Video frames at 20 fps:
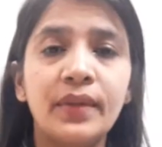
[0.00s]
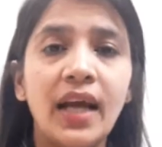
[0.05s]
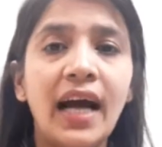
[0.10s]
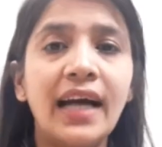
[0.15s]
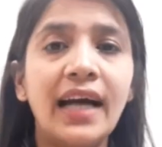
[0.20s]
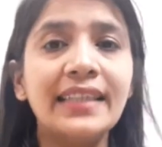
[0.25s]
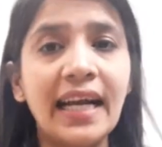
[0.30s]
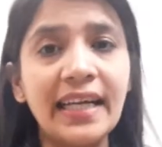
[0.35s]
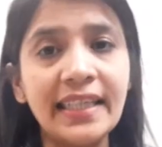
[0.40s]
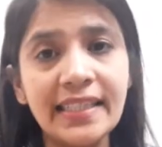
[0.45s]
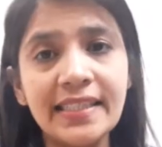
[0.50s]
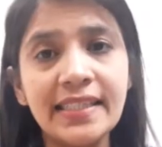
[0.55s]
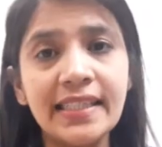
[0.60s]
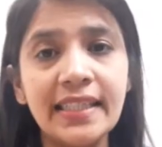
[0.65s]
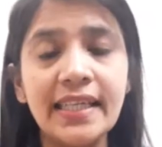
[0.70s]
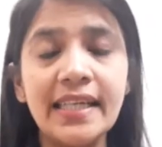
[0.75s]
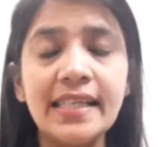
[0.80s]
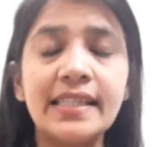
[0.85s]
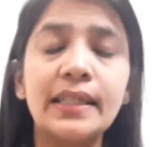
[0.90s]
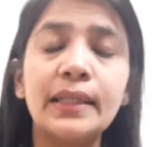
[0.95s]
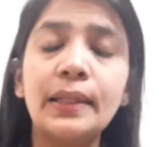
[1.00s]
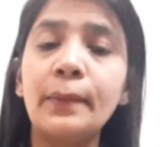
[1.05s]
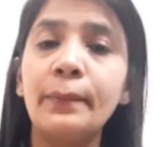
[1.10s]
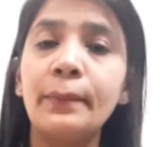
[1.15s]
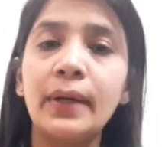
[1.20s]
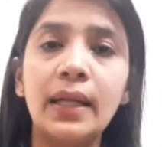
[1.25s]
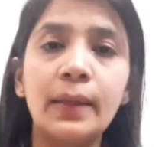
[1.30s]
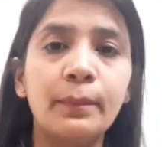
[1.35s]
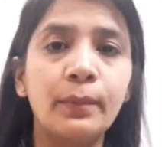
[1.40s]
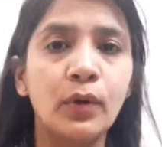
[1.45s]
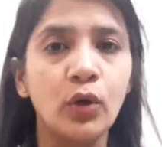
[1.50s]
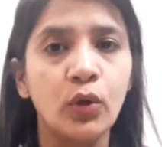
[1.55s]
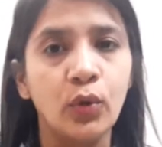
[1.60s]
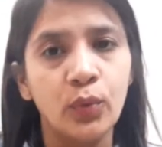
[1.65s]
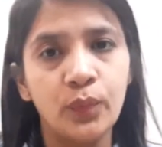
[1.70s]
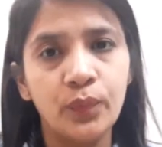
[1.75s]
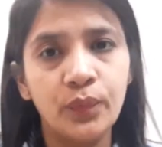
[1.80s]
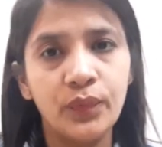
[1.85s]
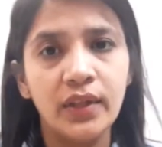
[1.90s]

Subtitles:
and that is the reason the bulb glow.